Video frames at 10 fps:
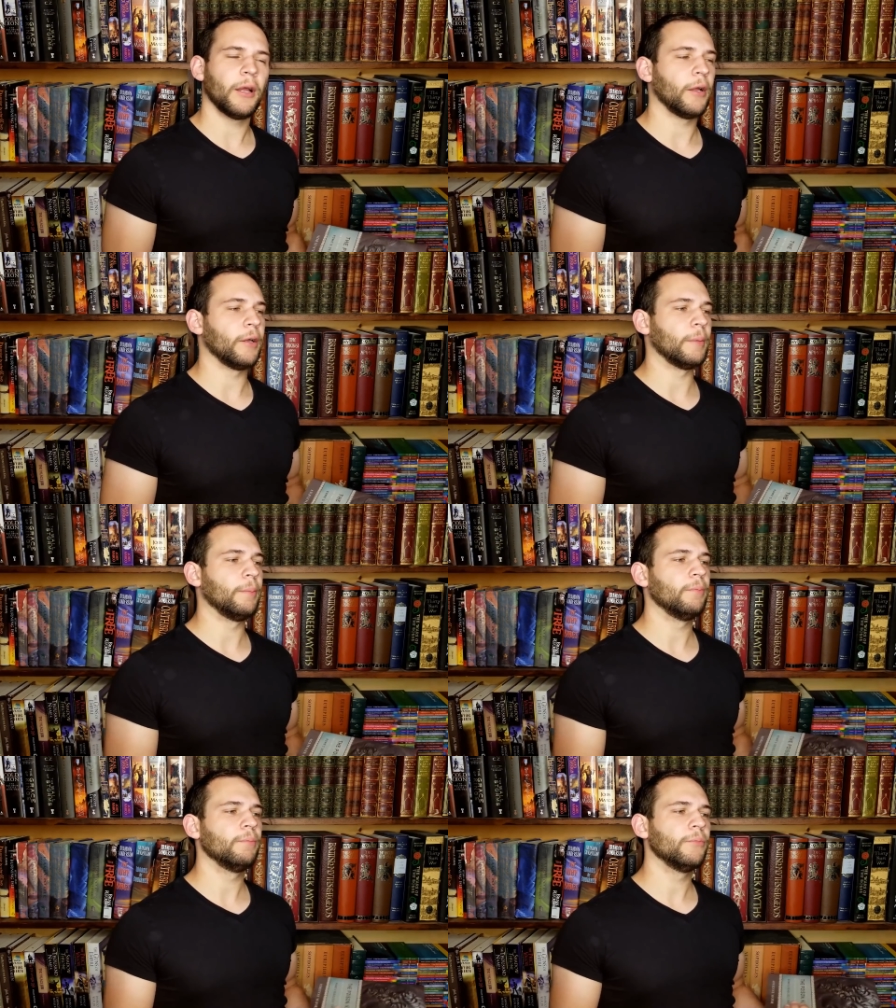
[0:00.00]
uh,
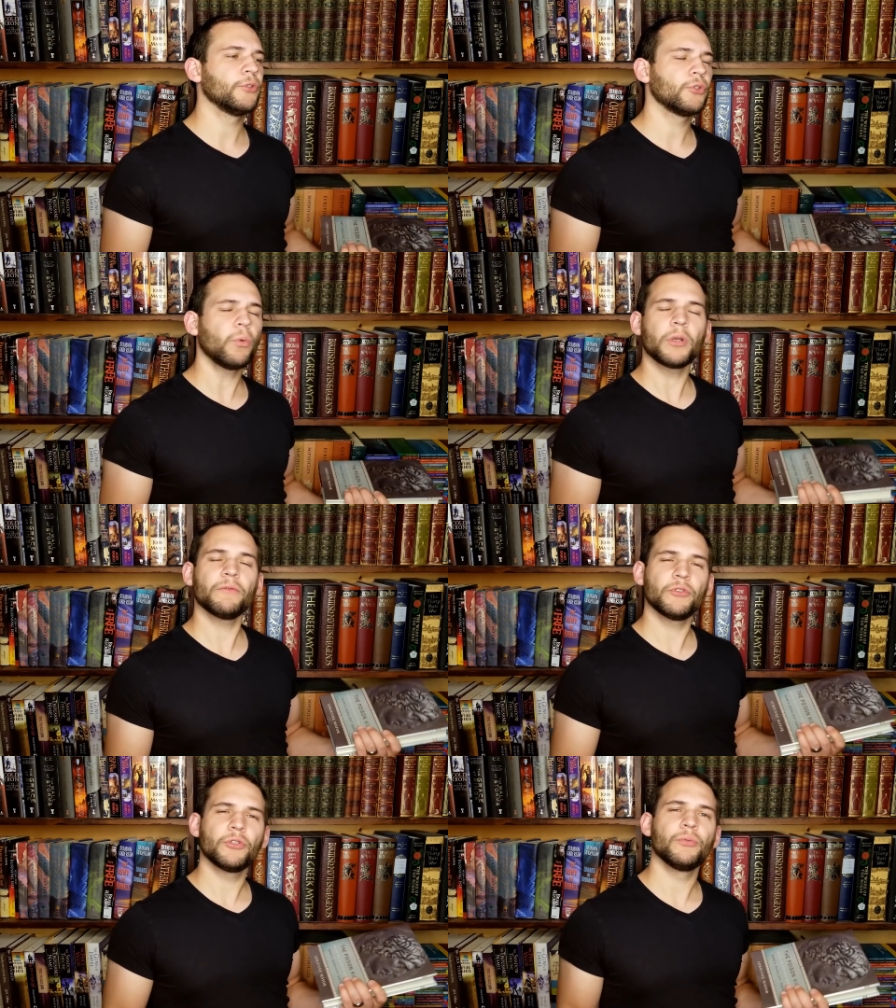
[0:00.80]
sort
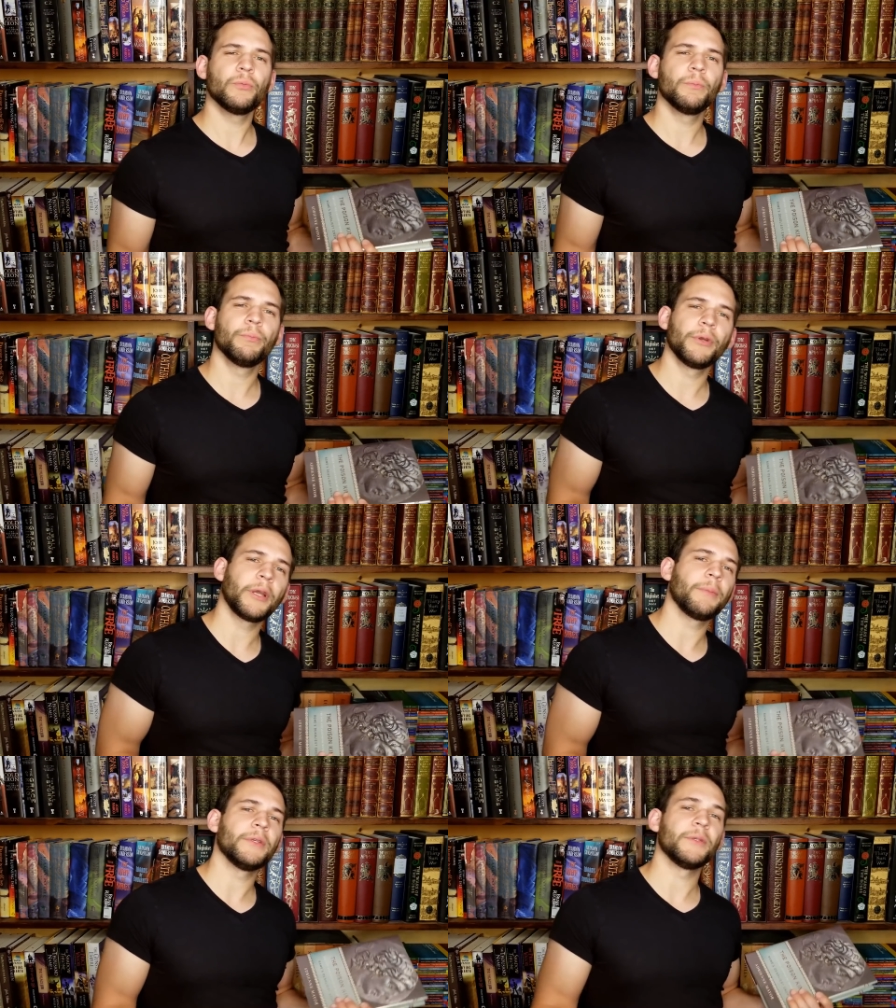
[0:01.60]
of to
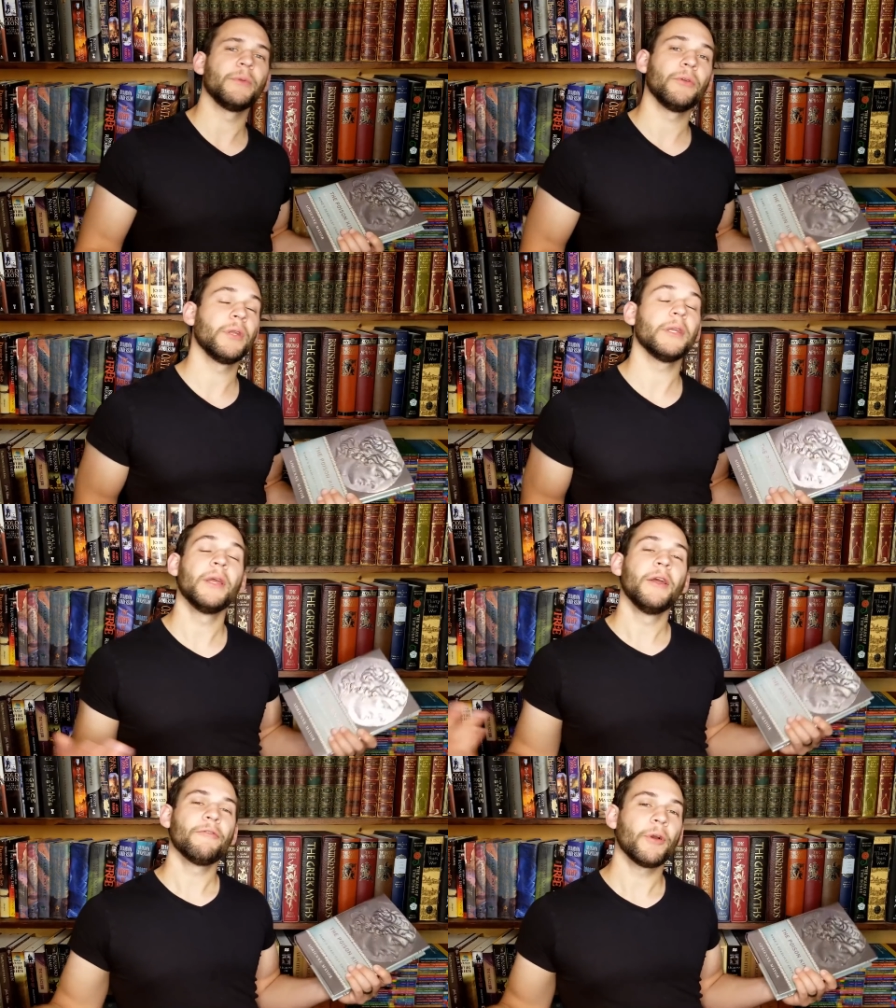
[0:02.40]
bring up his
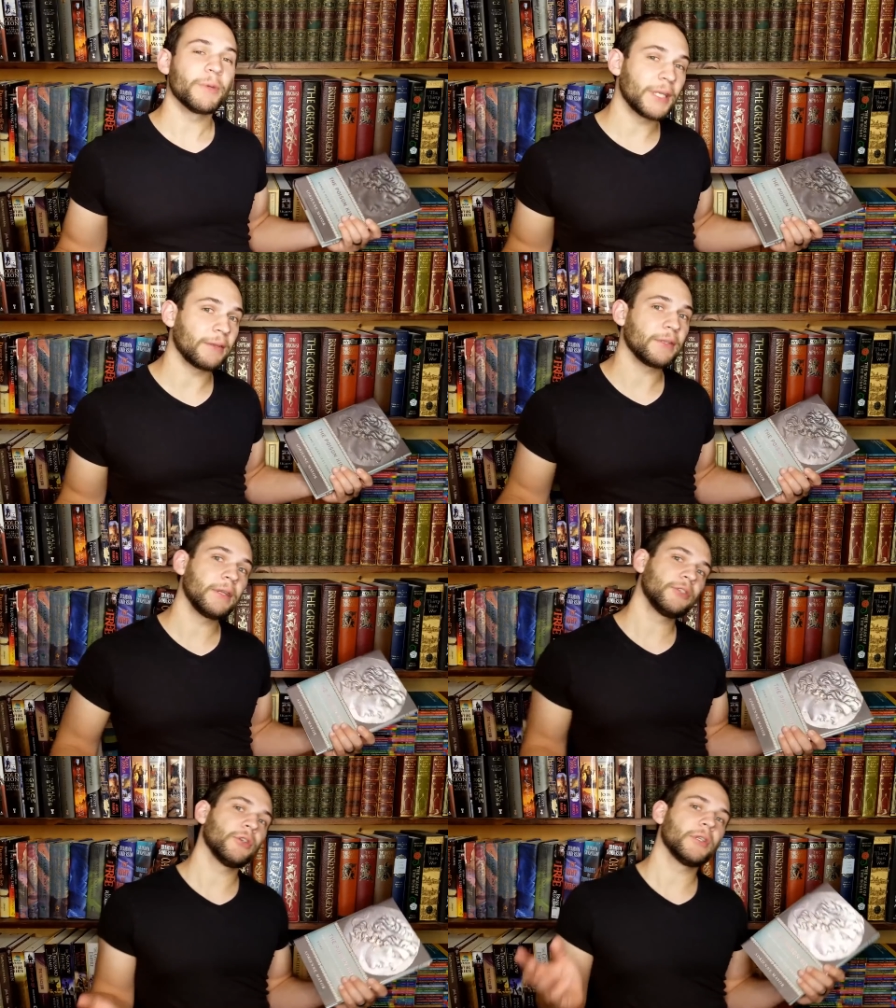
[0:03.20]
immunity from
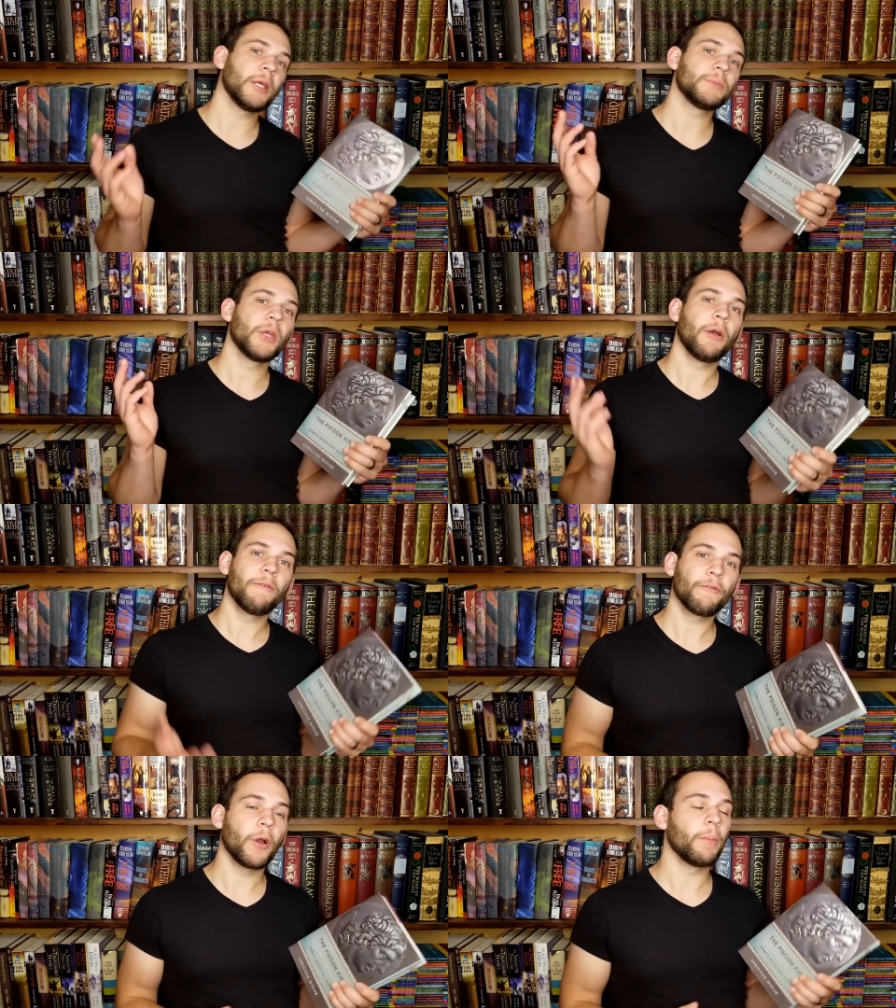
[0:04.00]
assassination attempts
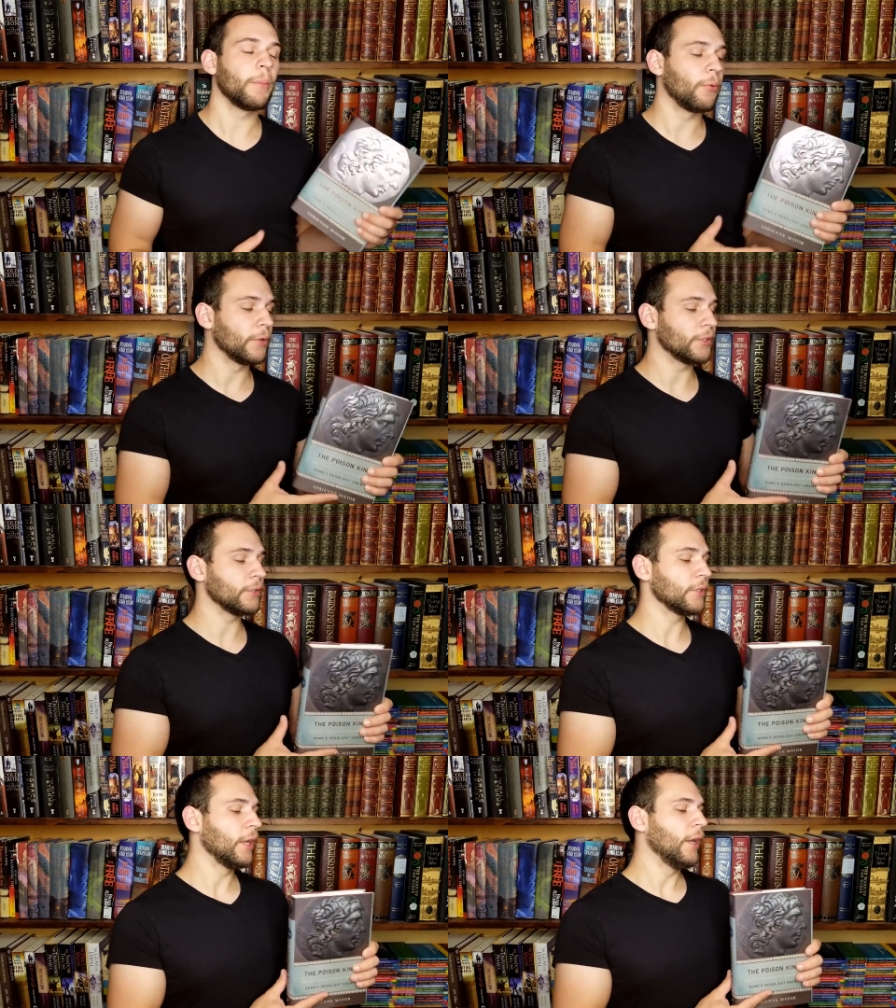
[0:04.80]
from
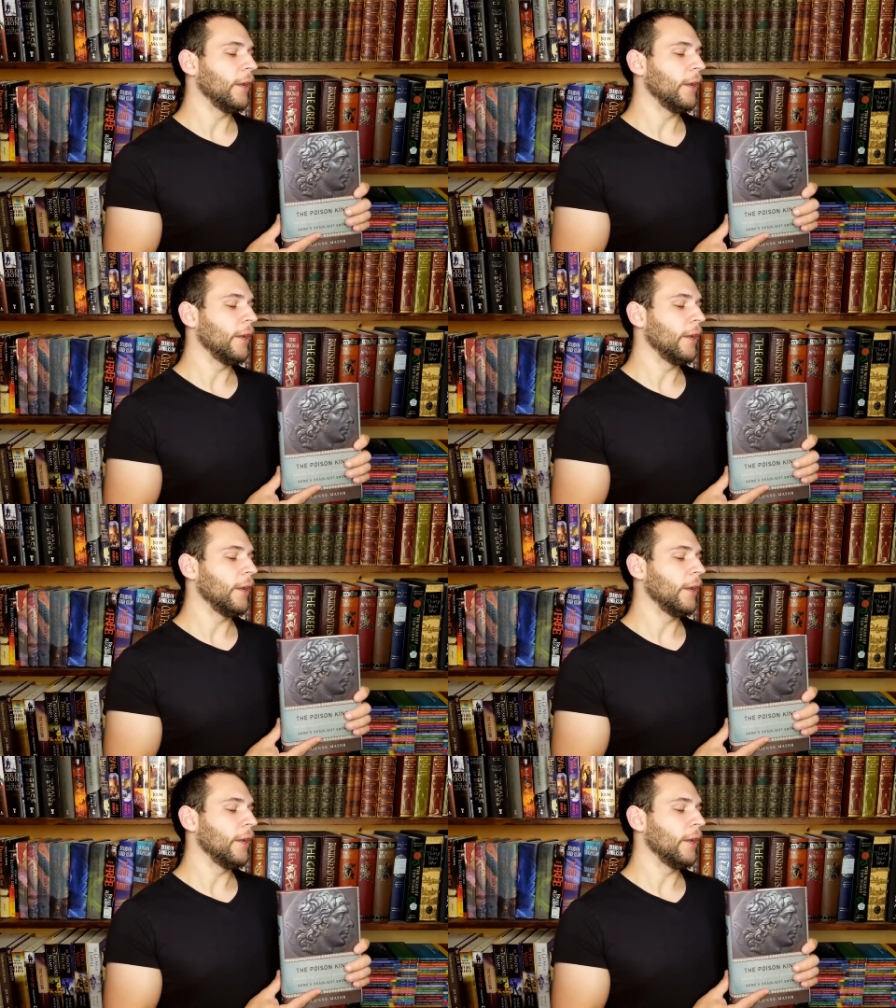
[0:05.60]
poisons.